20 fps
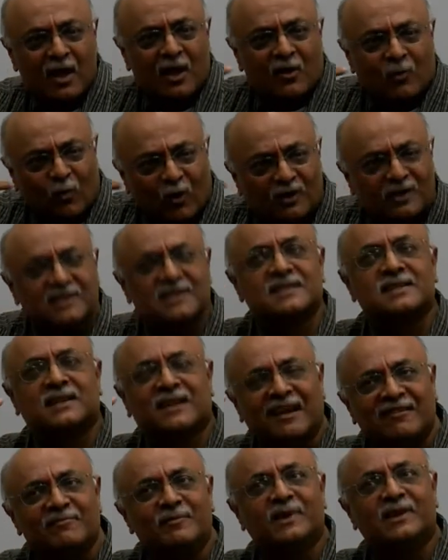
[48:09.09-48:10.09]
What does a
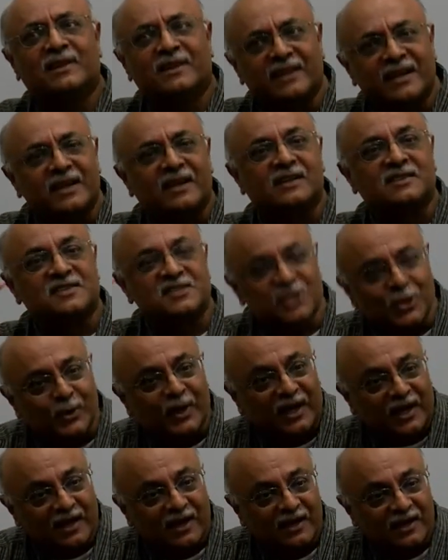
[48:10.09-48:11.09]
government think it's
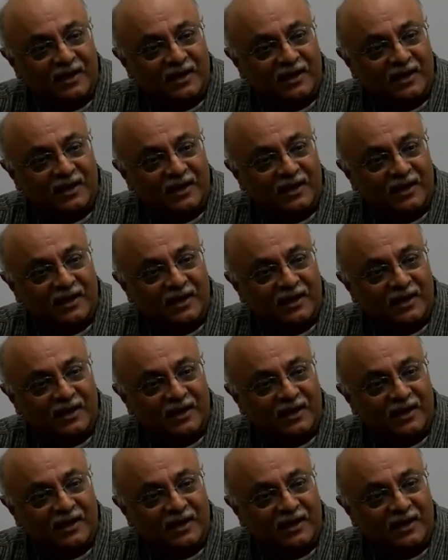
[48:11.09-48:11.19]
doing